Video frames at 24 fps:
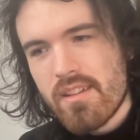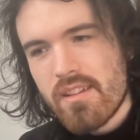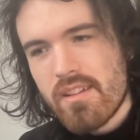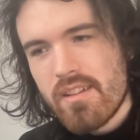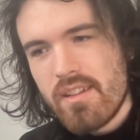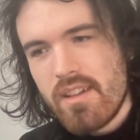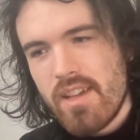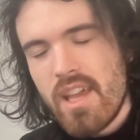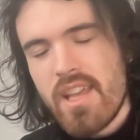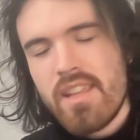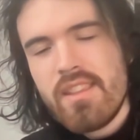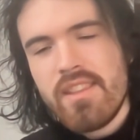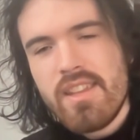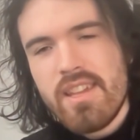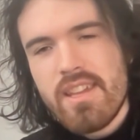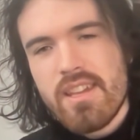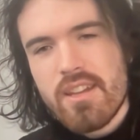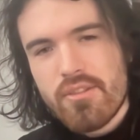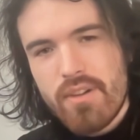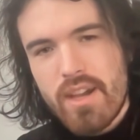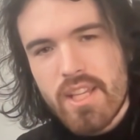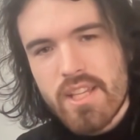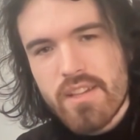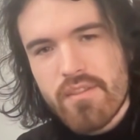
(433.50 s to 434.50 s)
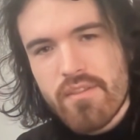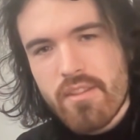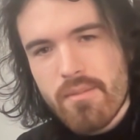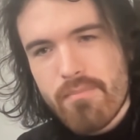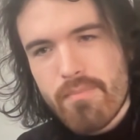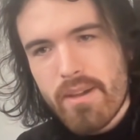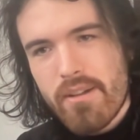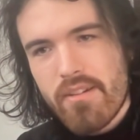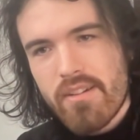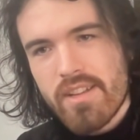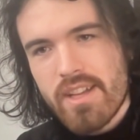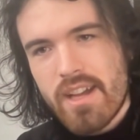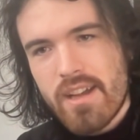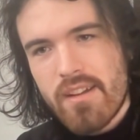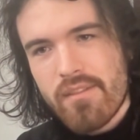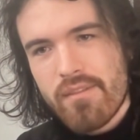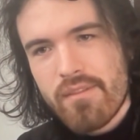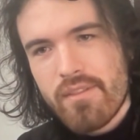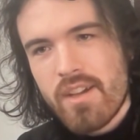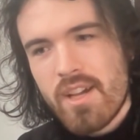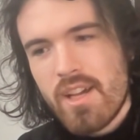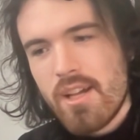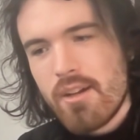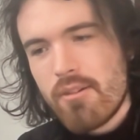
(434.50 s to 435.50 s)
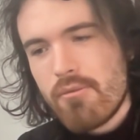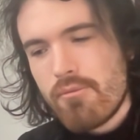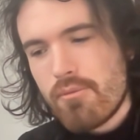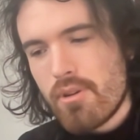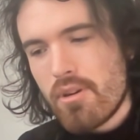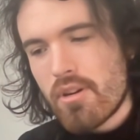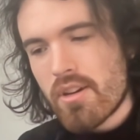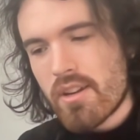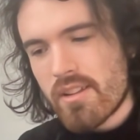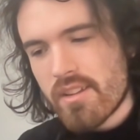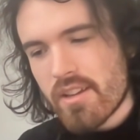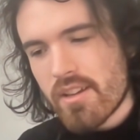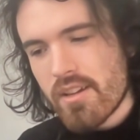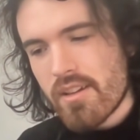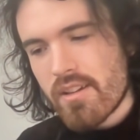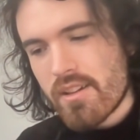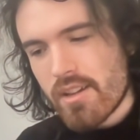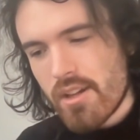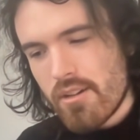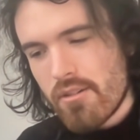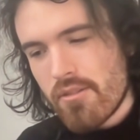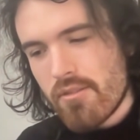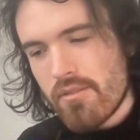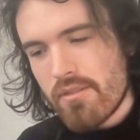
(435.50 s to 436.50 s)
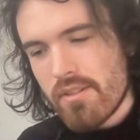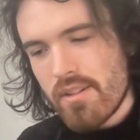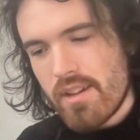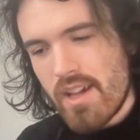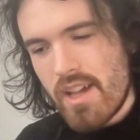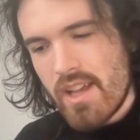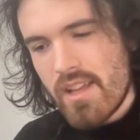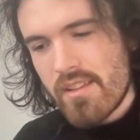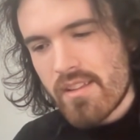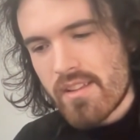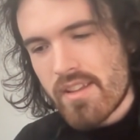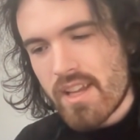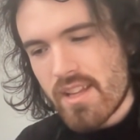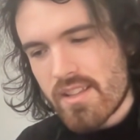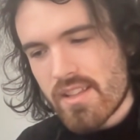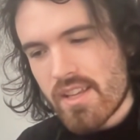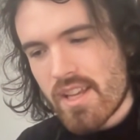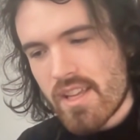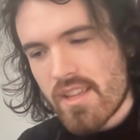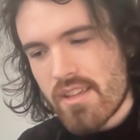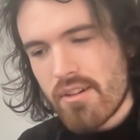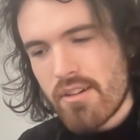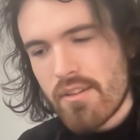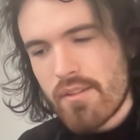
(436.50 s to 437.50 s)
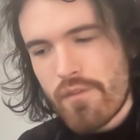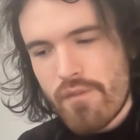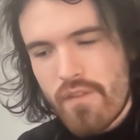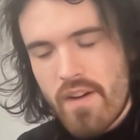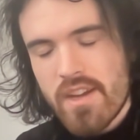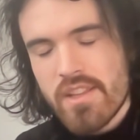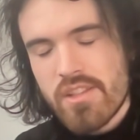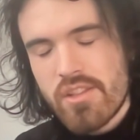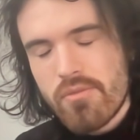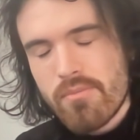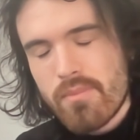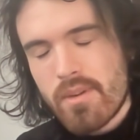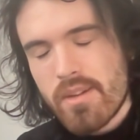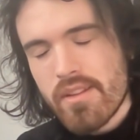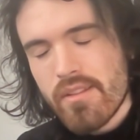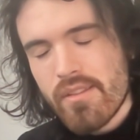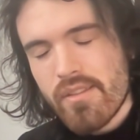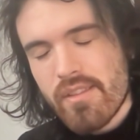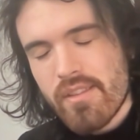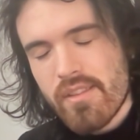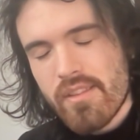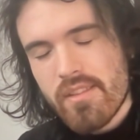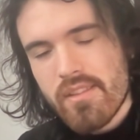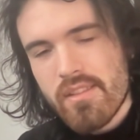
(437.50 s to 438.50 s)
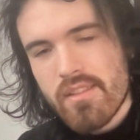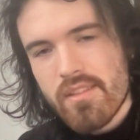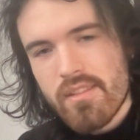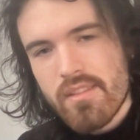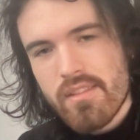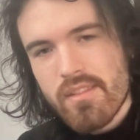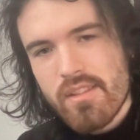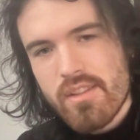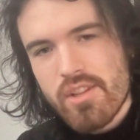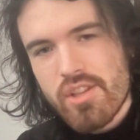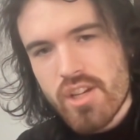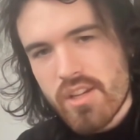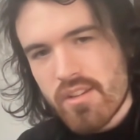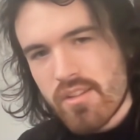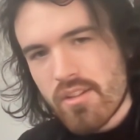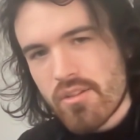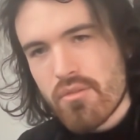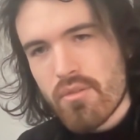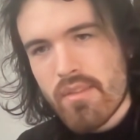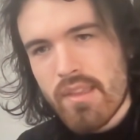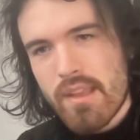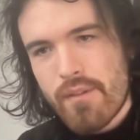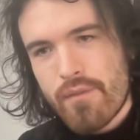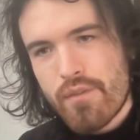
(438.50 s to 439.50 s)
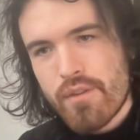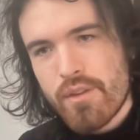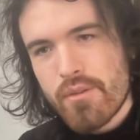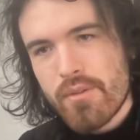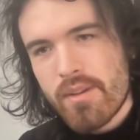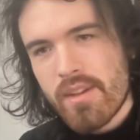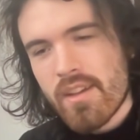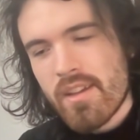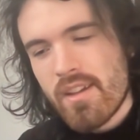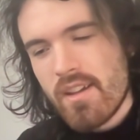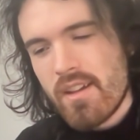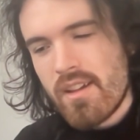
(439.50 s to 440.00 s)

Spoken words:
in the creative spirit of we're all gonna go and get together and fine-tune models and share the cool stuff we're doing,